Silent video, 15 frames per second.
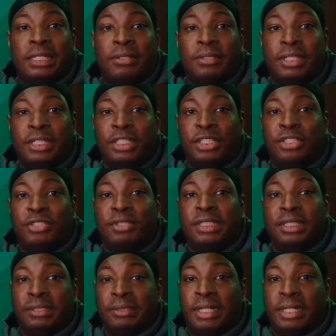they're gonna enjoy
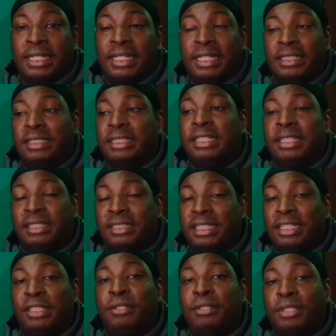you. I can't sit there and
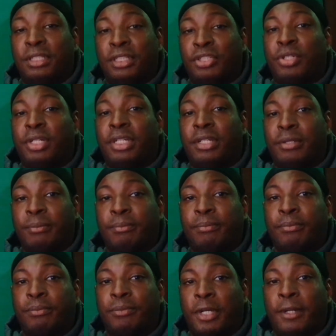say you're gonna enjoy them,
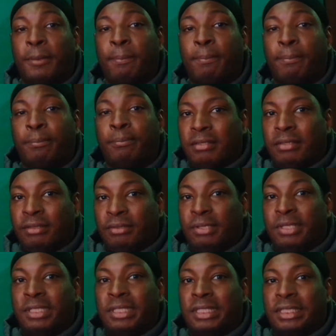right? You
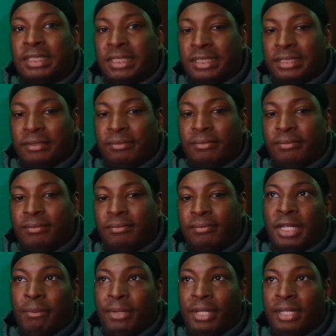look good.
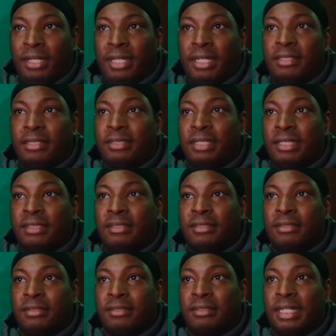I mean, yes,
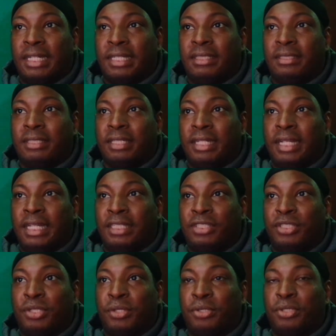that's nice in a
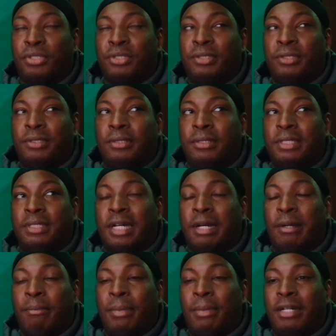social
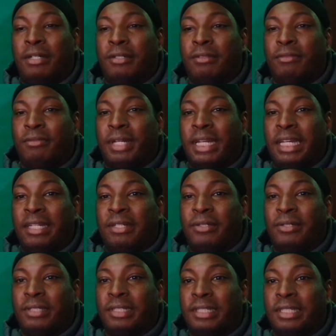amount of way
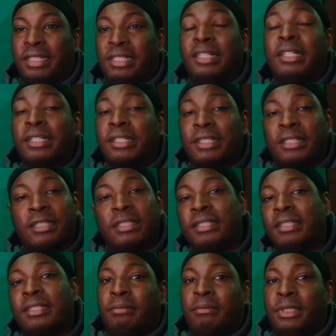or a look.
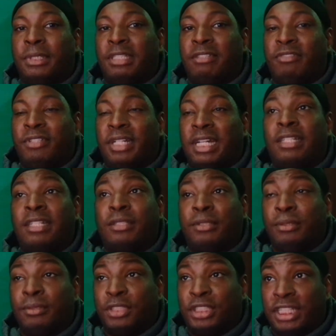But if your
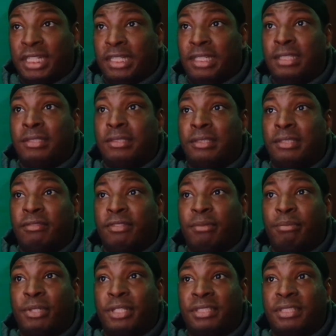attitude's shitty, if your
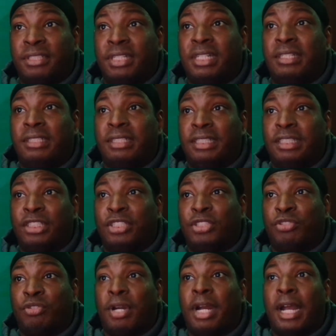personality is
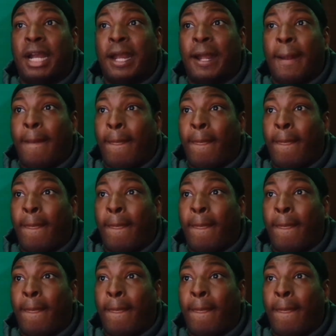dry,